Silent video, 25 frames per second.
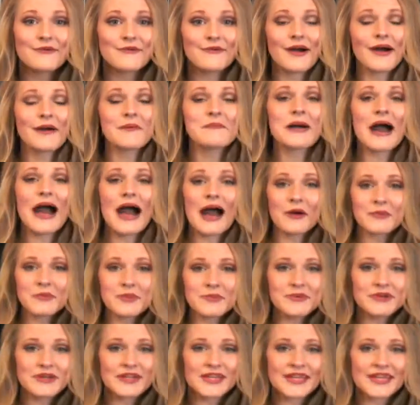Well, I'll
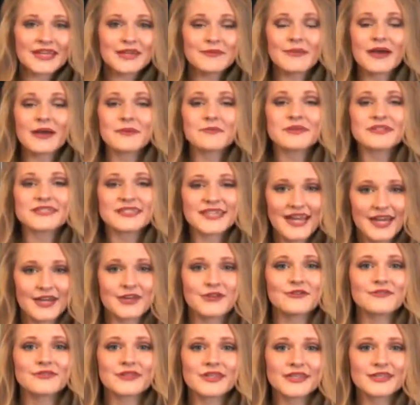be putting it in my
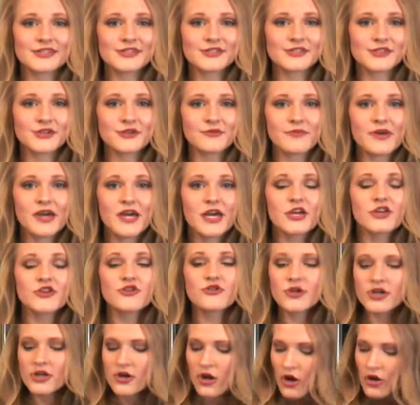potato leek soup.
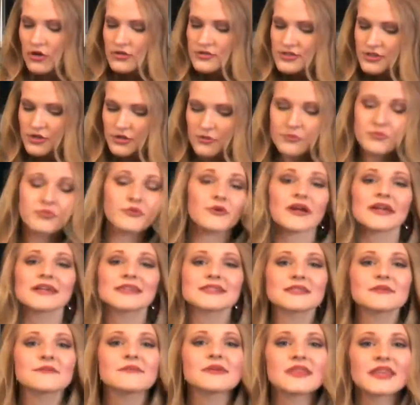You can also
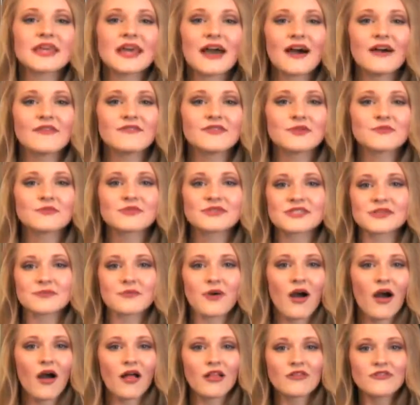braise them in the oven with some
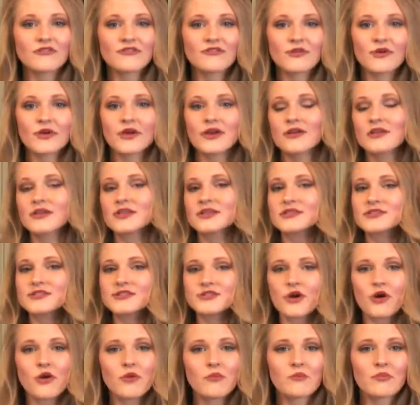olive oil and
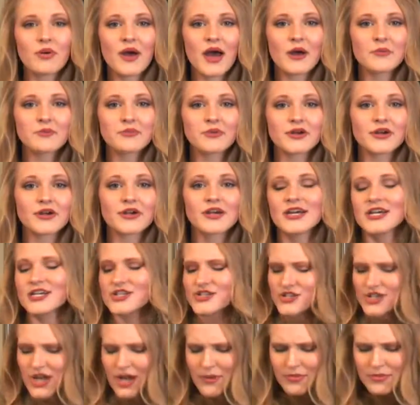salt and pepper.
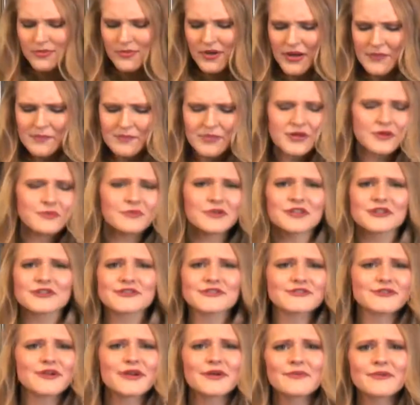Chop them up, put them in your
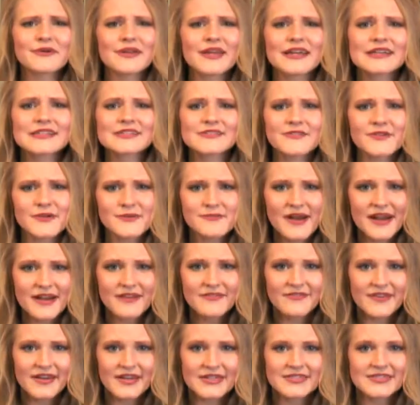scrambled eggs for
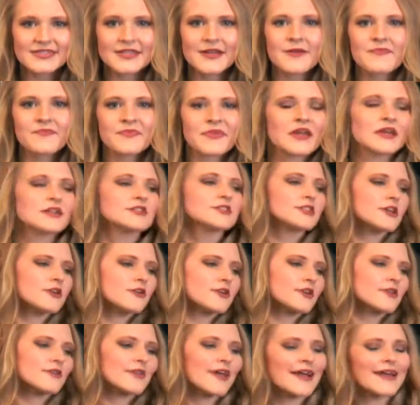breakfast. So
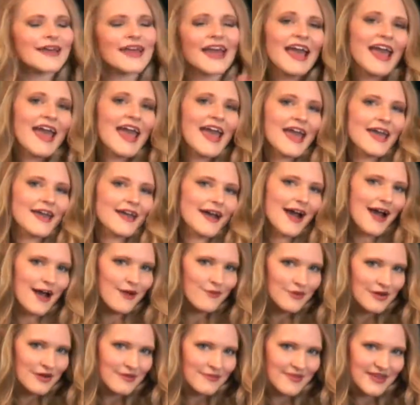you're like, hey, I
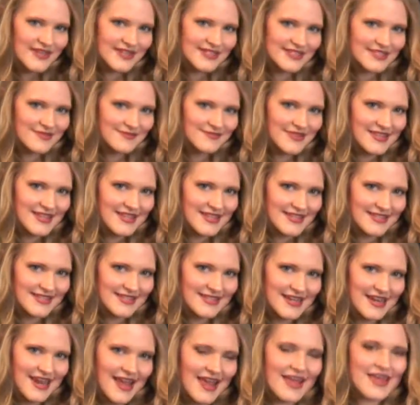want to make some leeks
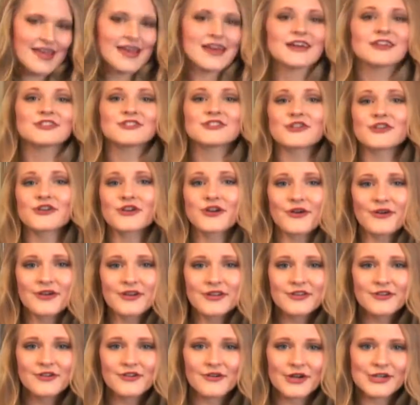tonight. So you're going
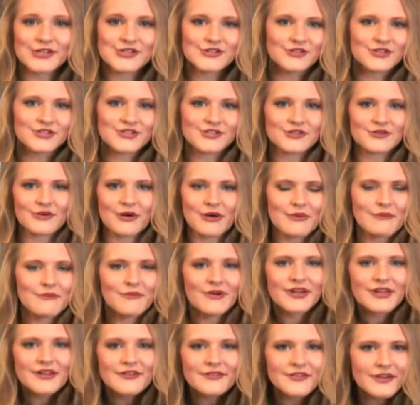to the grocery store.
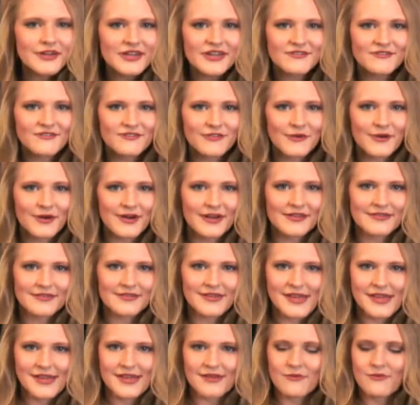What are you looking for in a
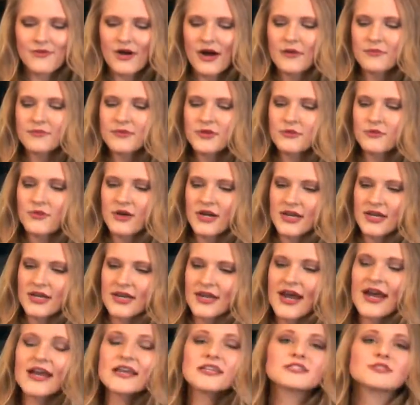leek? Well, you want a
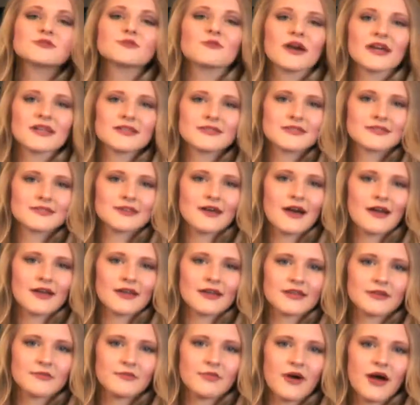nice white stalk
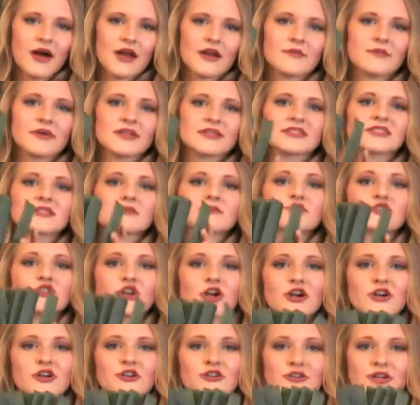at the bottom and some
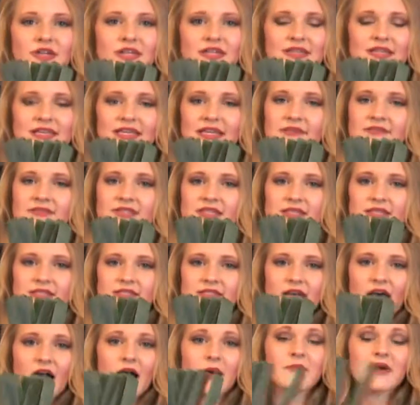dark green leaves at the
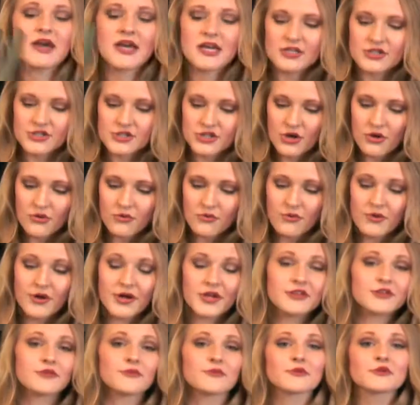top. Don't
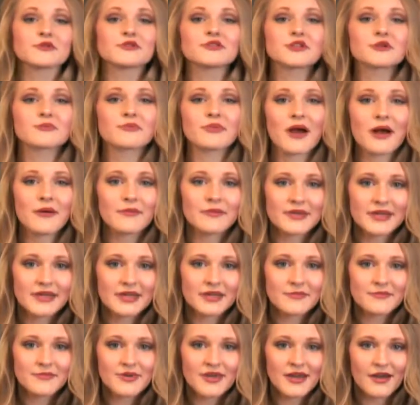worry, the roots are probably
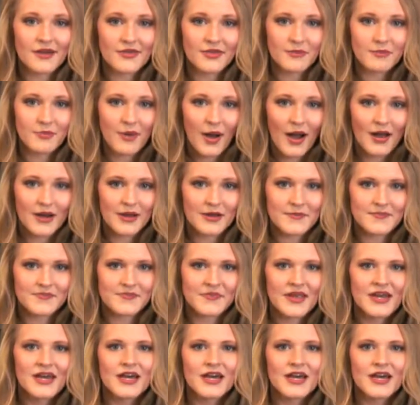going to be on the bottom.